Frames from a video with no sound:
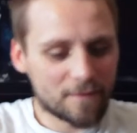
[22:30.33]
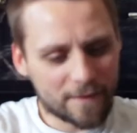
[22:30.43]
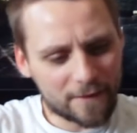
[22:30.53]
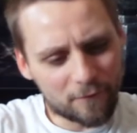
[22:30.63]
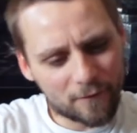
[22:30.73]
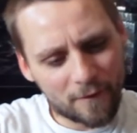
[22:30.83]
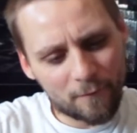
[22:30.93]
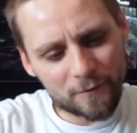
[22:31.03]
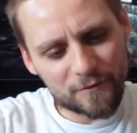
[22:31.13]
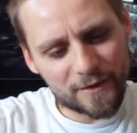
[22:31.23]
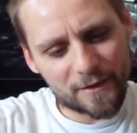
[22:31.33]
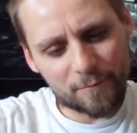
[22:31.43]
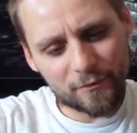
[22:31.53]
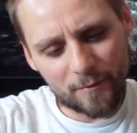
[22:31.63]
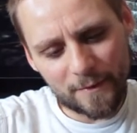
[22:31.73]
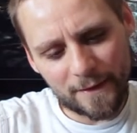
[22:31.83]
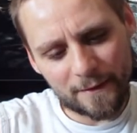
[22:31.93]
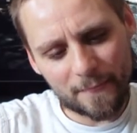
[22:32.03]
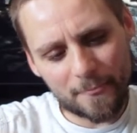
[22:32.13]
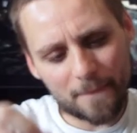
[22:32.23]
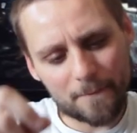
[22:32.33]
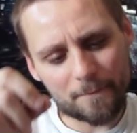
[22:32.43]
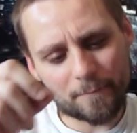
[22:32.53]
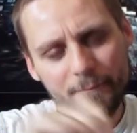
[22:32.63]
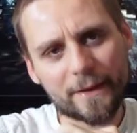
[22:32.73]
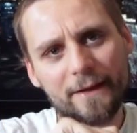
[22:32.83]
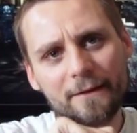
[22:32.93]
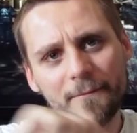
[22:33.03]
They look like the ones that you can probably peel